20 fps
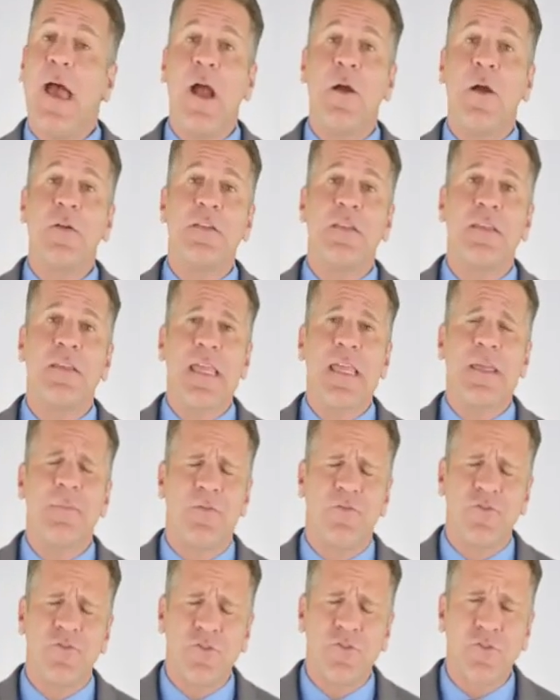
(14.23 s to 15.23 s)
Our team
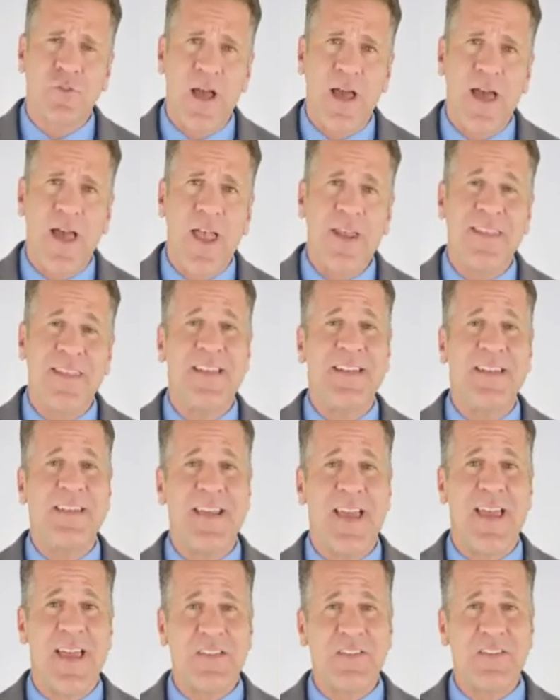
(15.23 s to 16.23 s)
of tried and
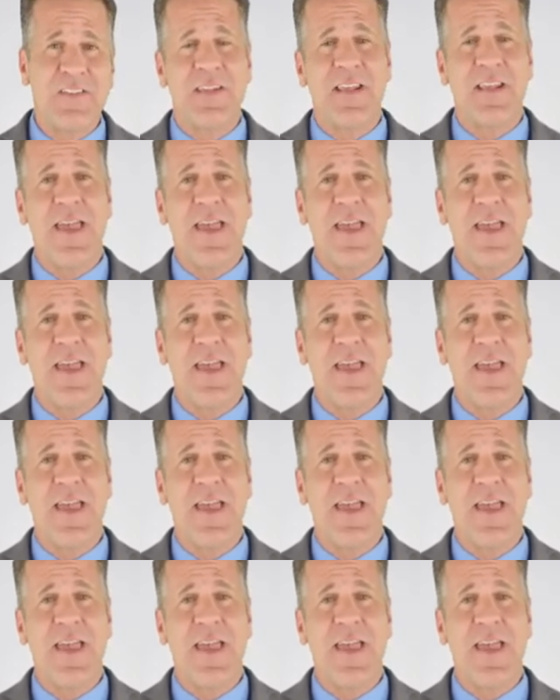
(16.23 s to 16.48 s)
tested